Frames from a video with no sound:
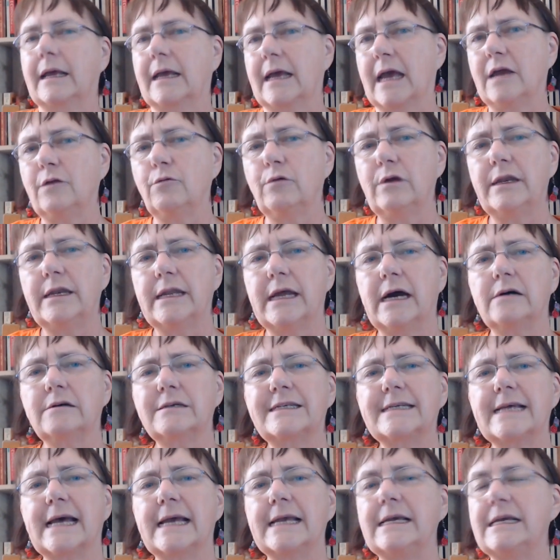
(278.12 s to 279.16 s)
Can we now
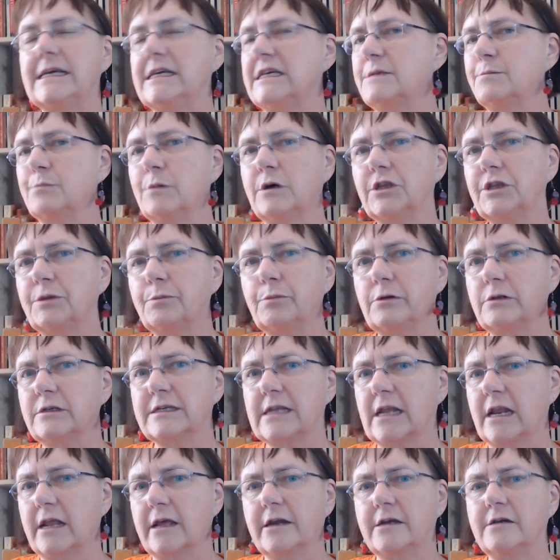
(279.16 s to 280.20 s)
say his multiple
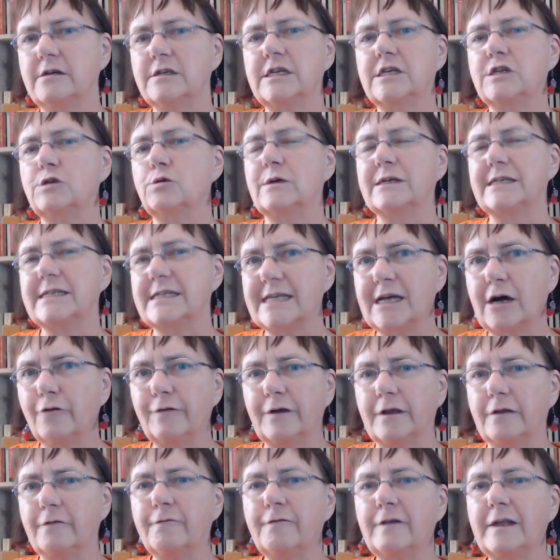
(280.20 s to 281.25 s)
sclerosis was
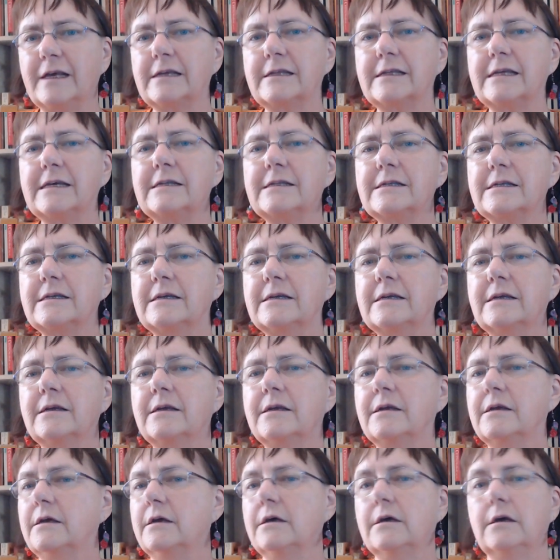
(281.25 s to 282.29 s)
self-inflicted?
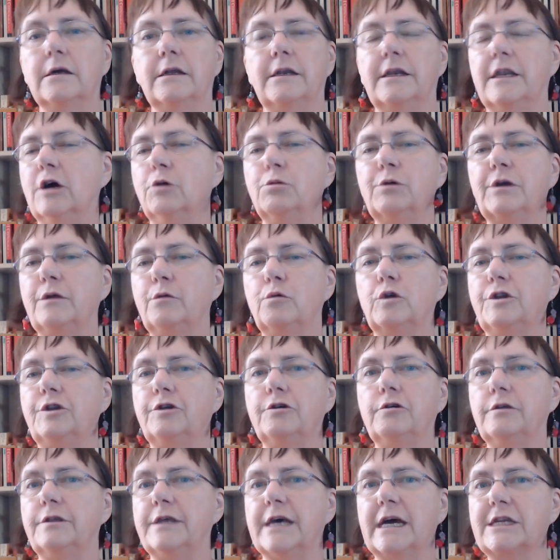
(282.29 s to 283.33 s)
Nobody would
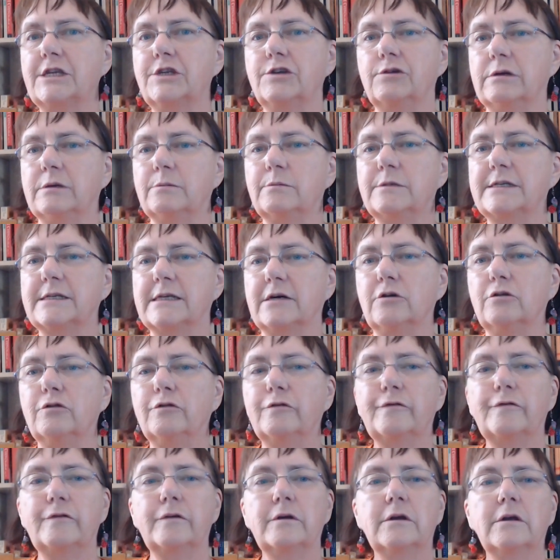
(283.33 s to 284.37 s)
do that to
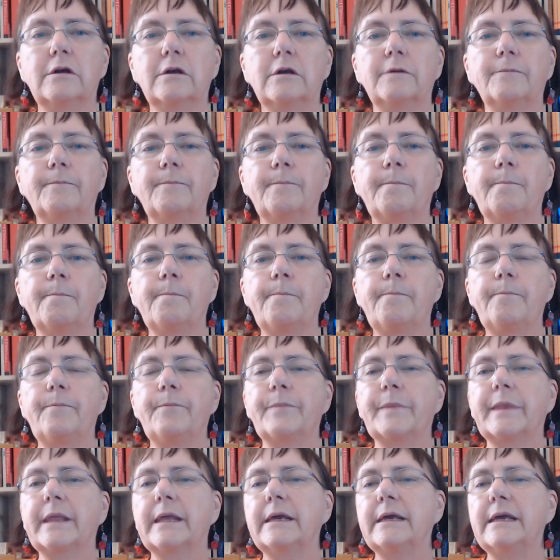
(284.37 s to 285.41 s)
himself.
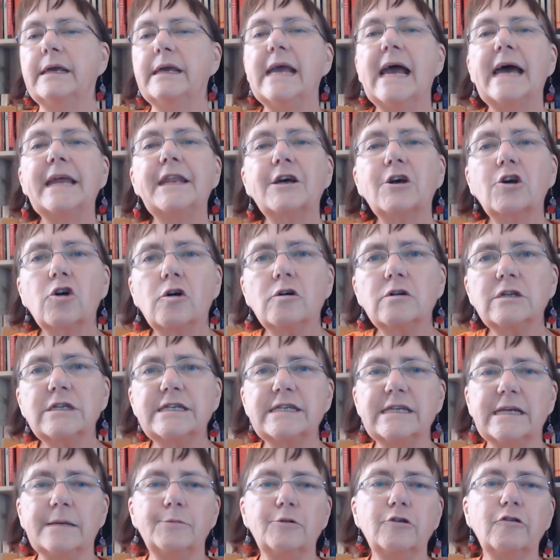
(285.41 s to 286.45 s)
He had a
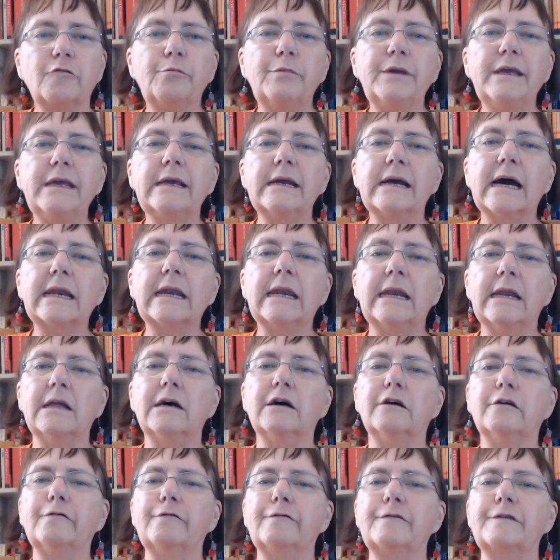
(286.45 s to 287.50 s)
concept of being
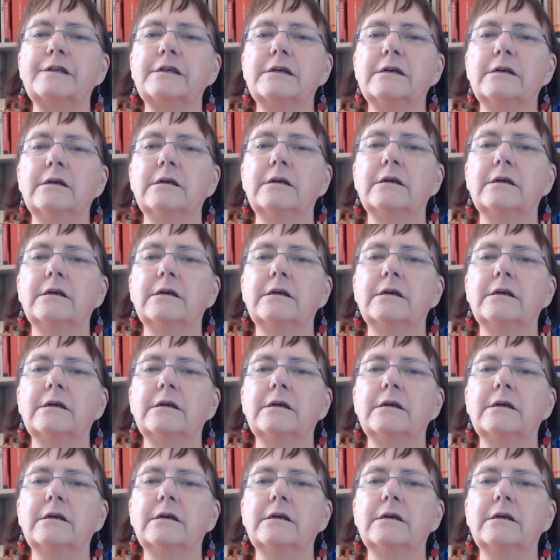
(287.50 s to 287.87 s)
unloved,